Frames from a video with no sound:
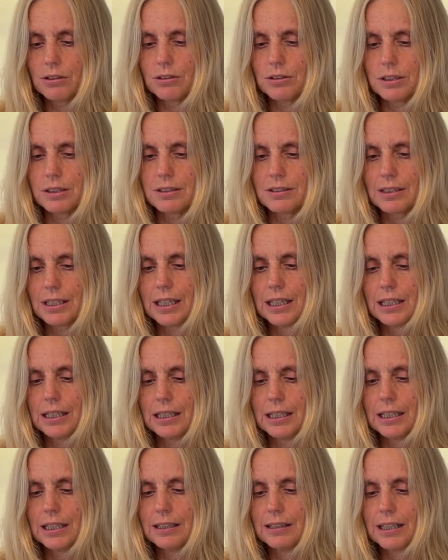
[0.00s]
and the
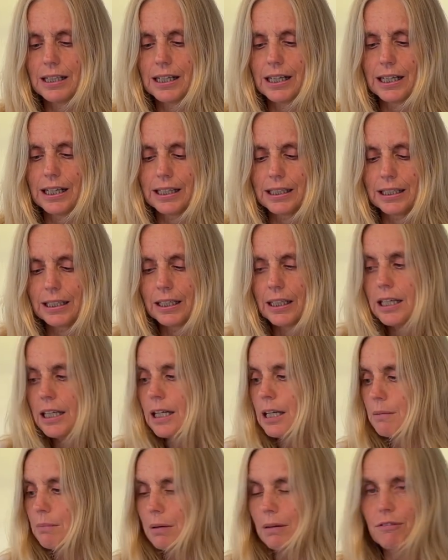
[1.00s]
zucchini and the garlic
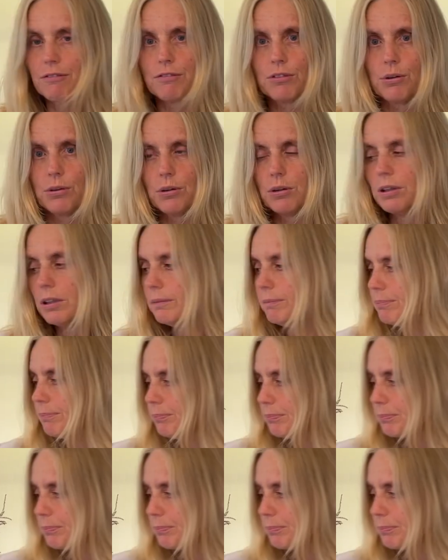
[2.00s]
before.